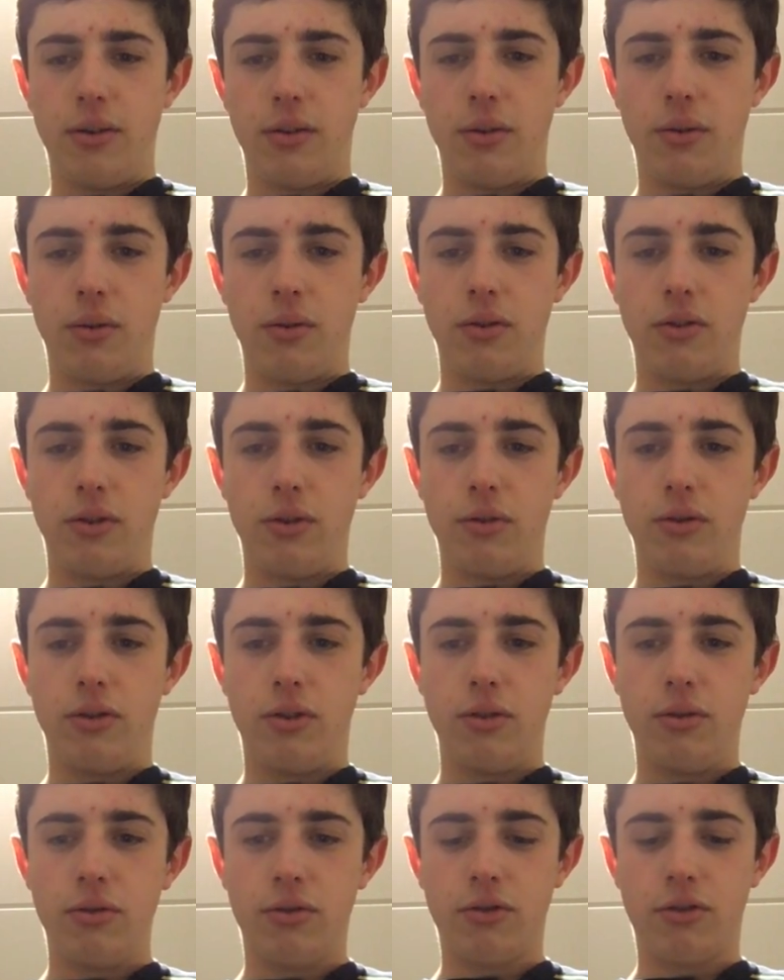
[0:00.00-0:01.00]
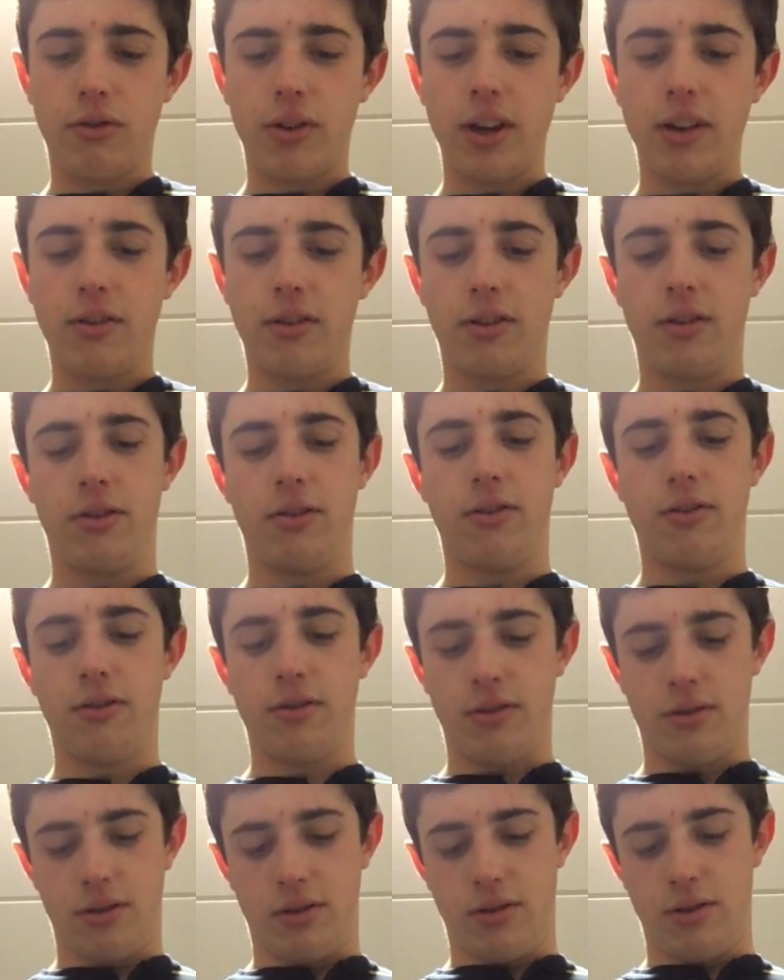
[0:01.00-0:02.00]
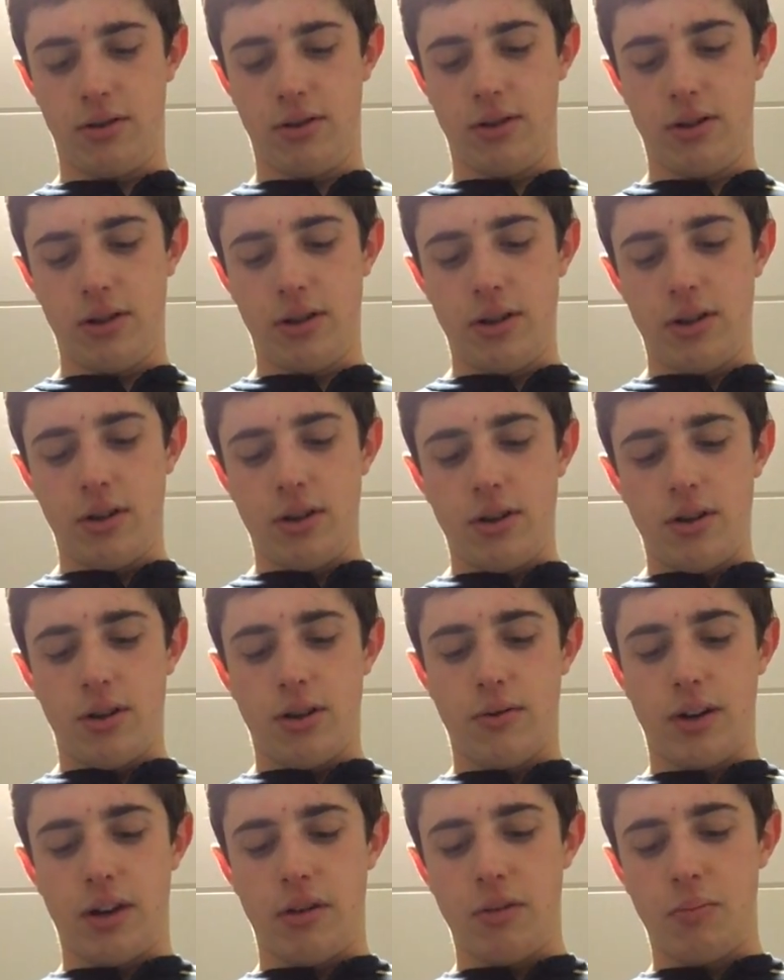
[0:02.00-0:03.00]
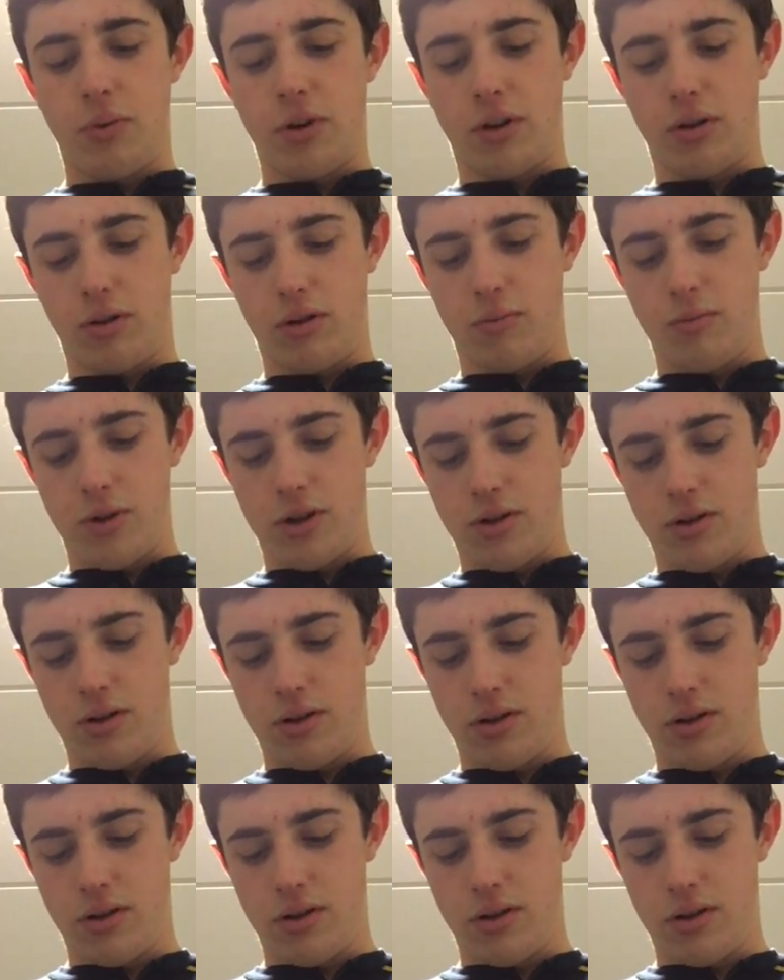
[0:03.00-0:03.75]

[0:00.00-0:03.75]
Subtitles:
you do 2 straight turns around the palm.